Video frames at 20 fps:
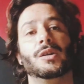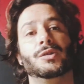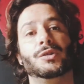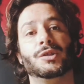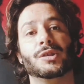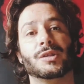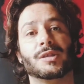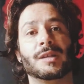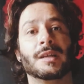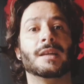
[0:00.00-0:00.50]

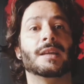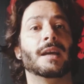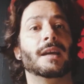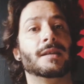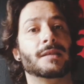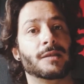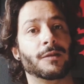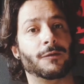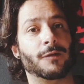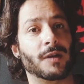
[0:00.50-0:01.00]
just in
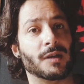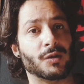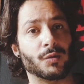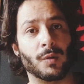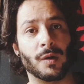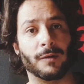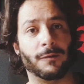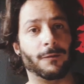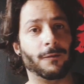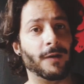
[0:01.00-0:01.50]
case the first
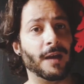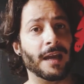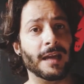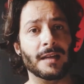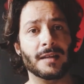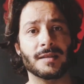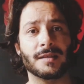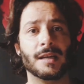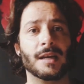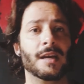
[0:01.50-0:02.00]
one
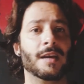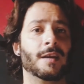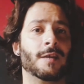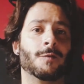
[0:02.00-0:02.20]
fails.